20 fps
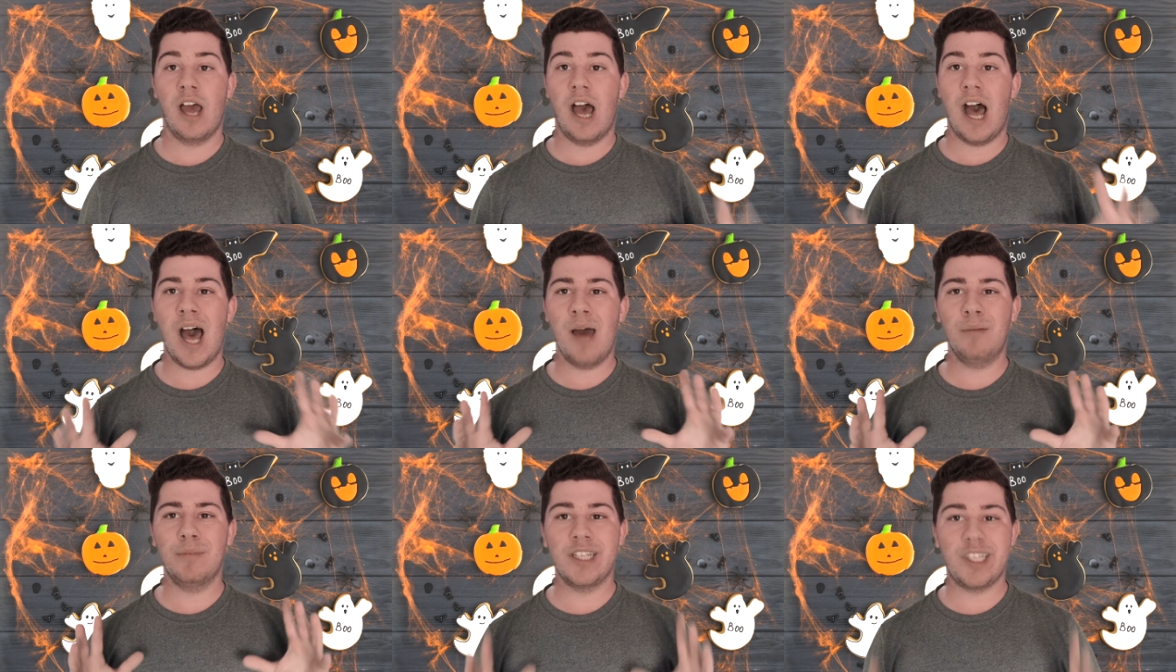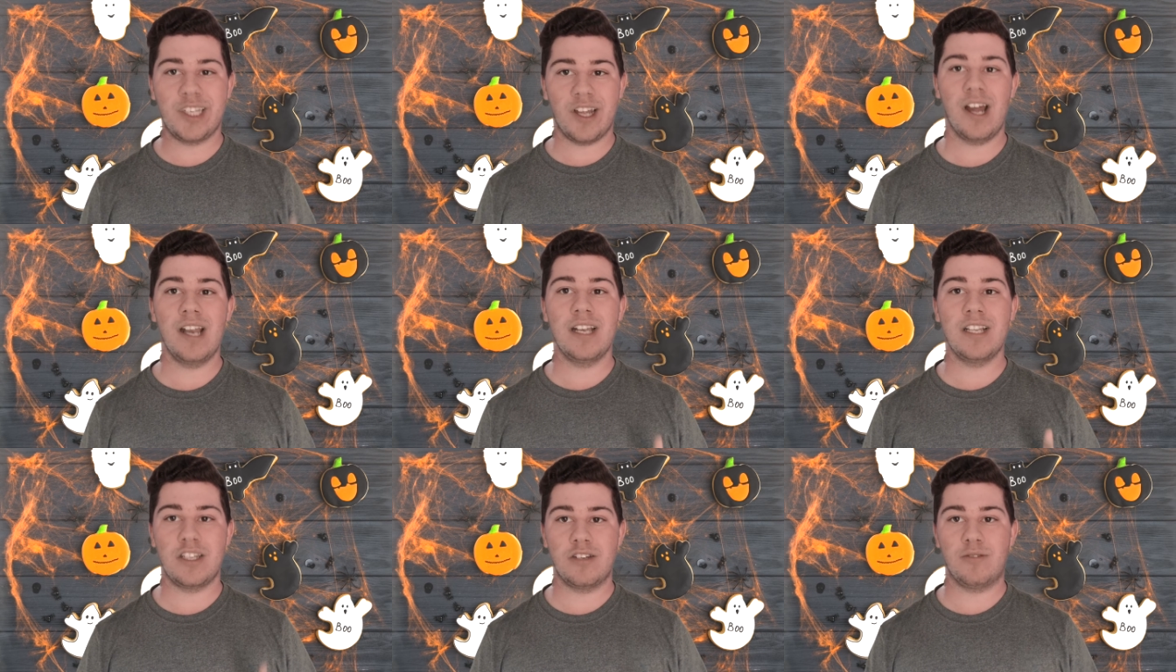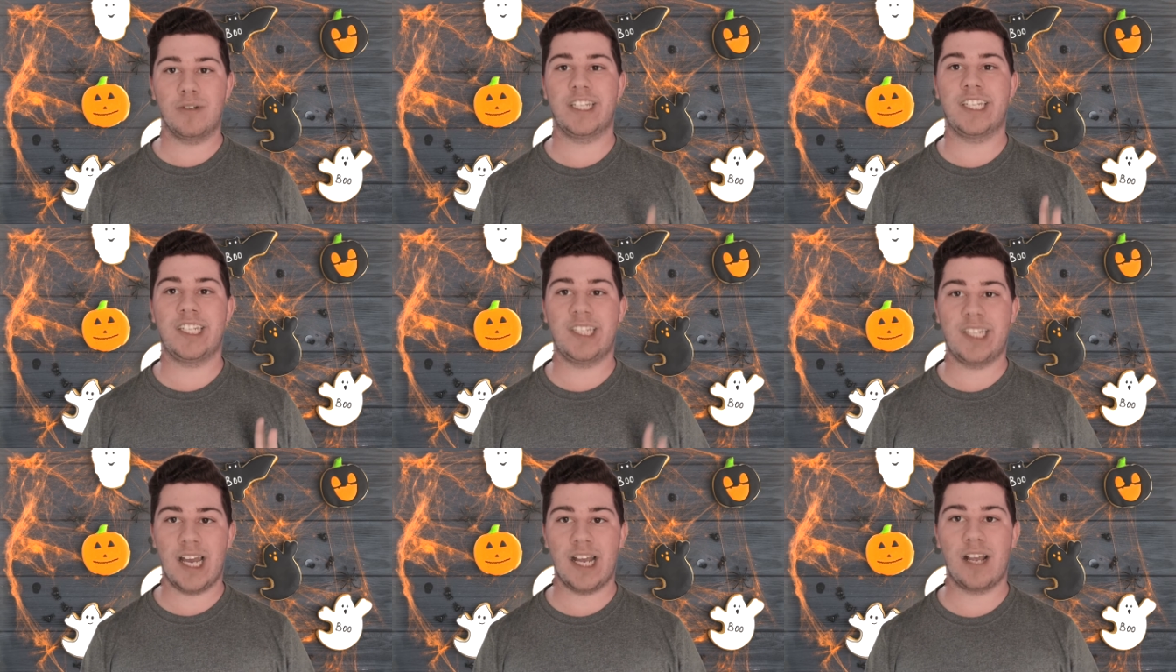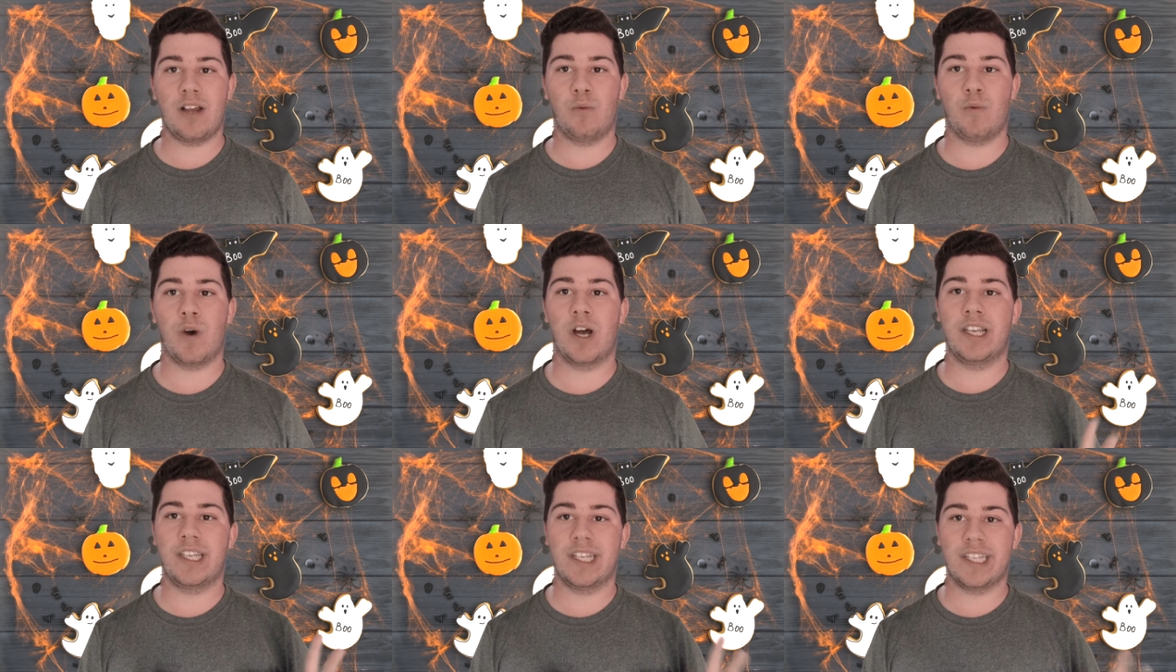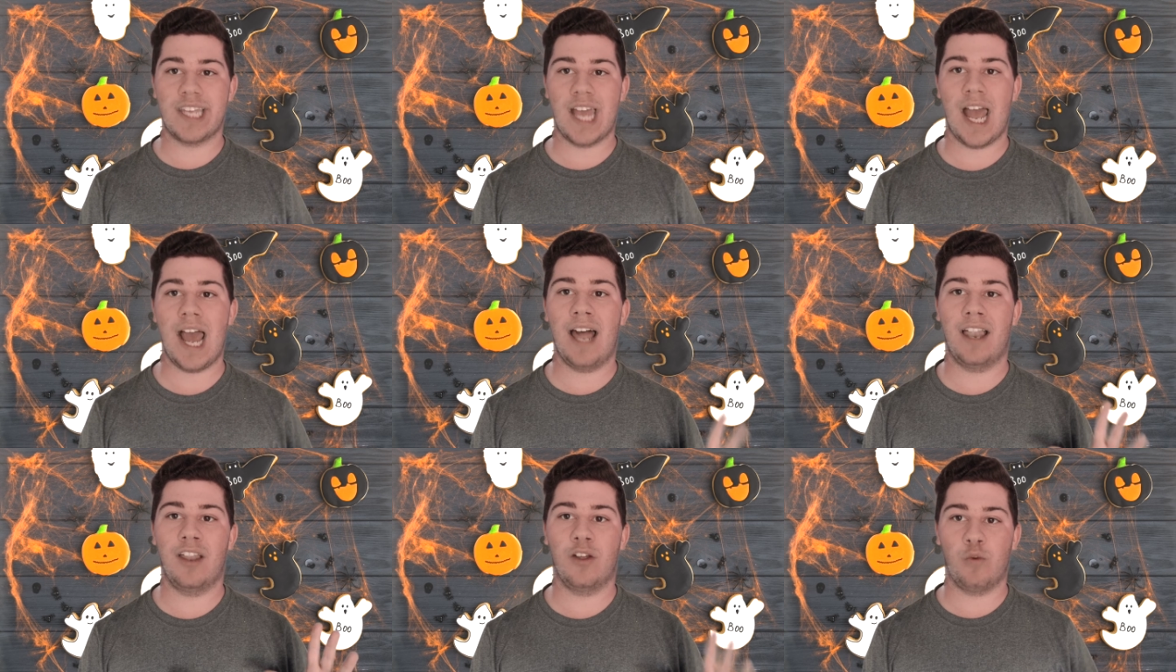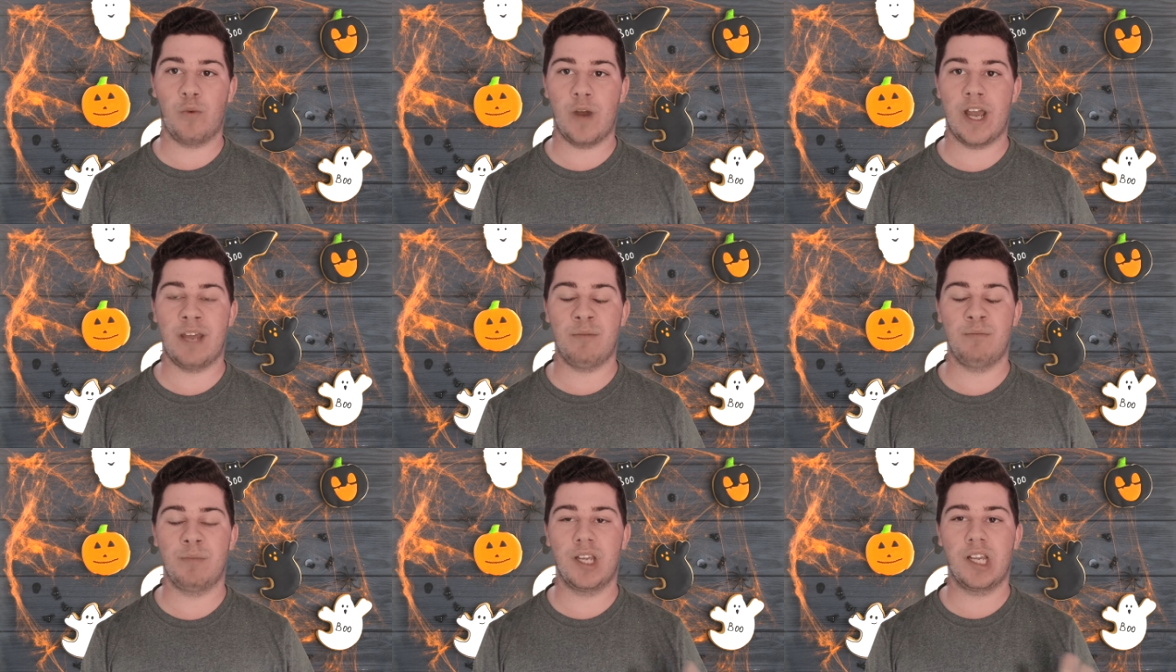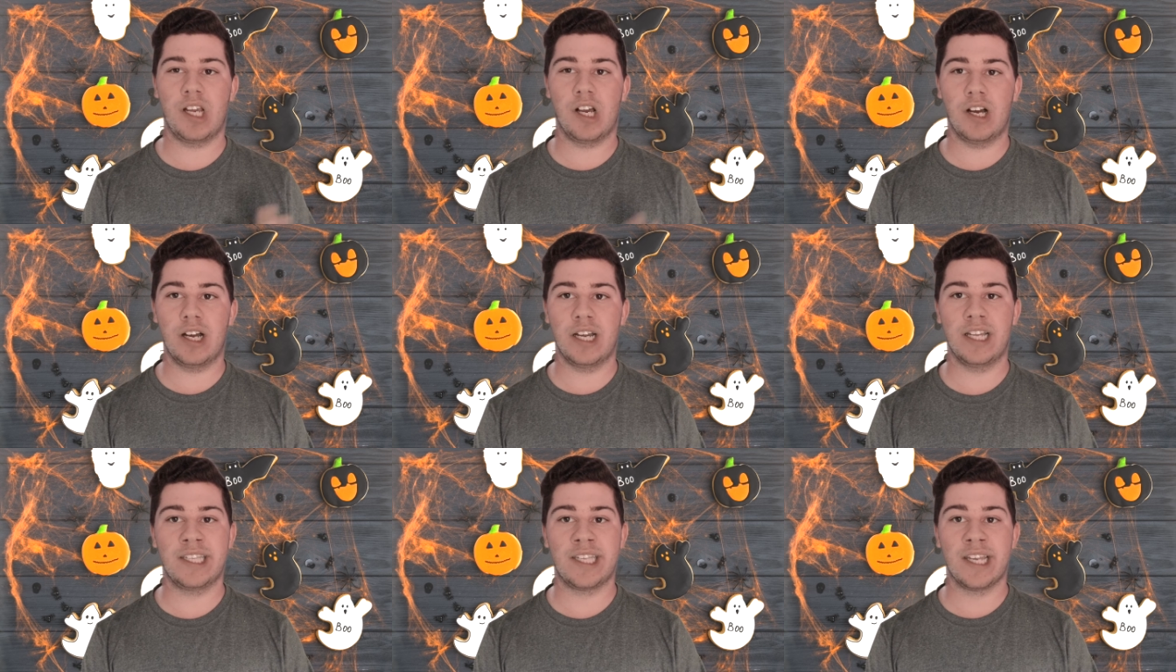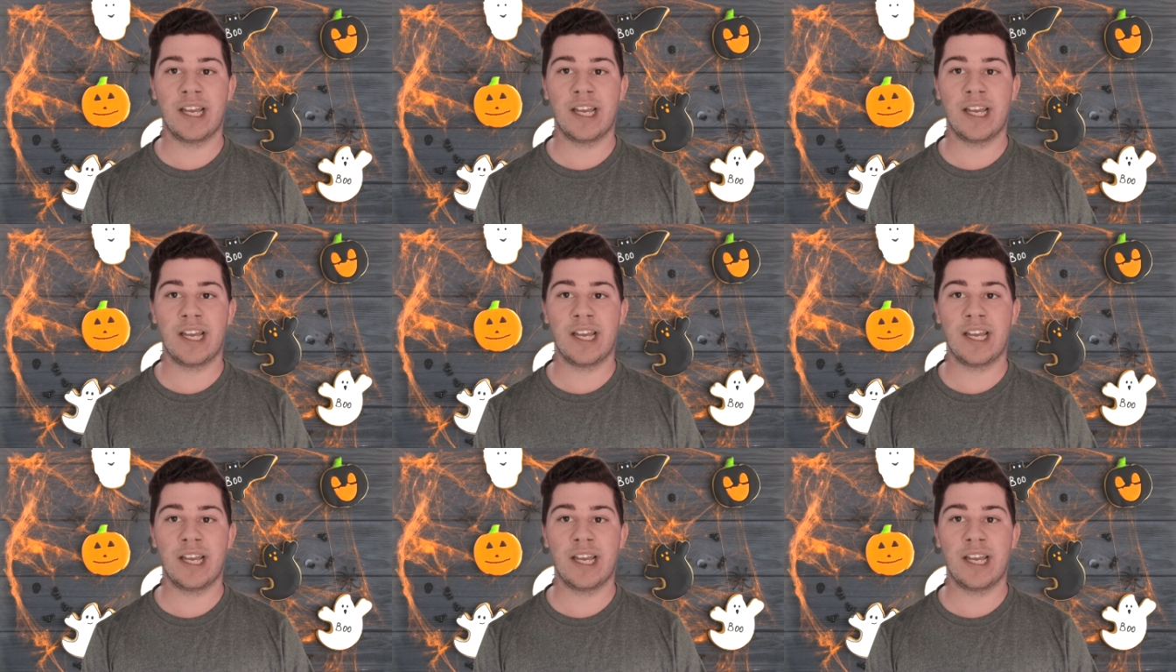I'm deciding to do a second one this Halloween because